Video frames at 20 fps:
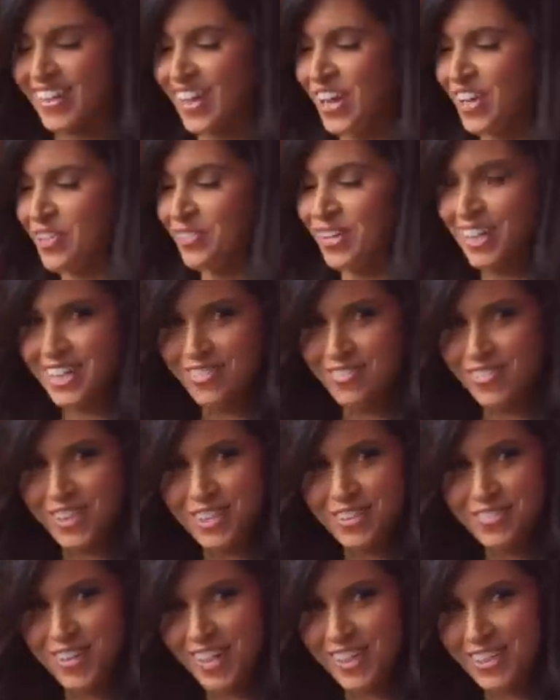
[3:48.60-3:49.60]
Are you ready for
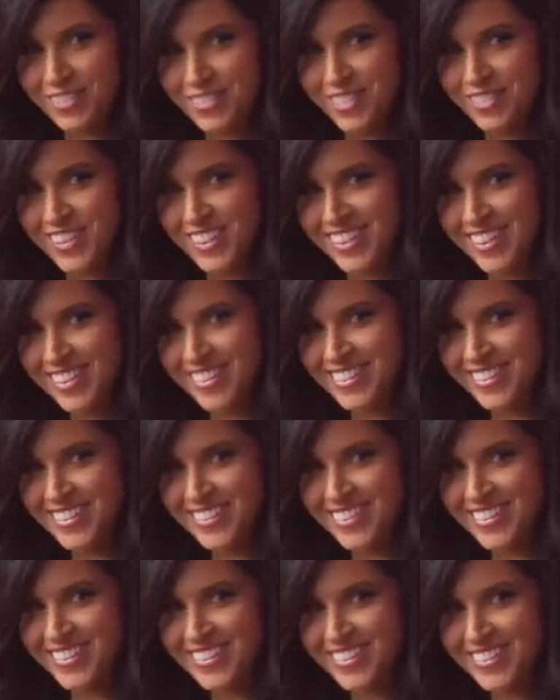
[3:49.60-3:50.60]
your final reveal?
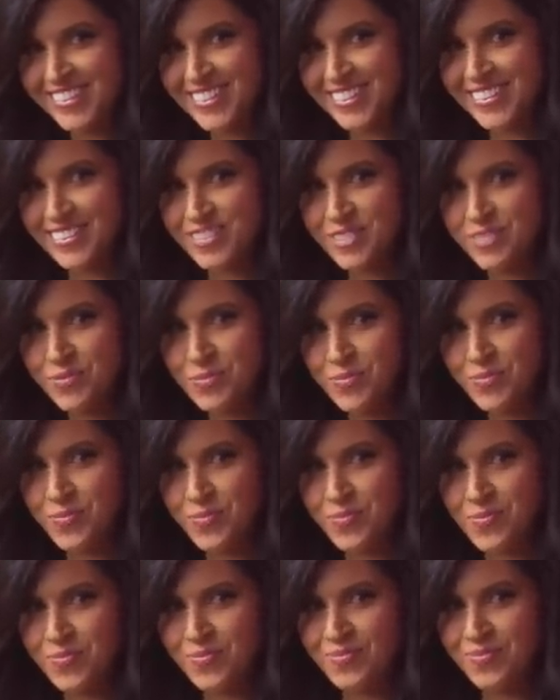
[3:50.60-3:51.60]
I think
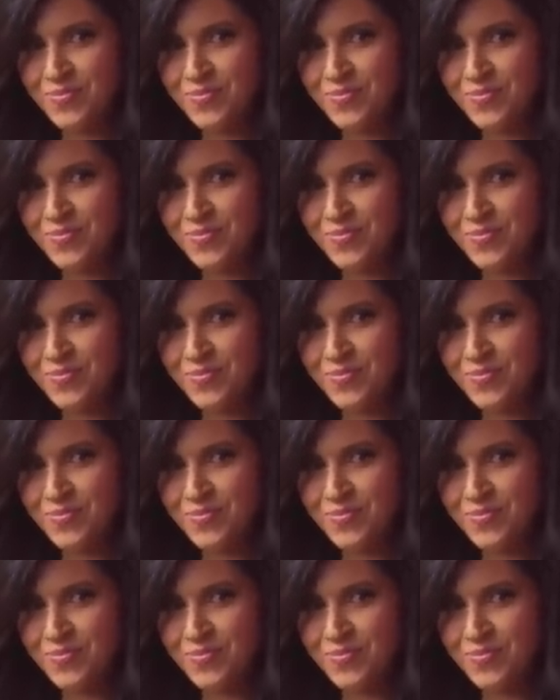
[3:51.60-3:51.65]
so.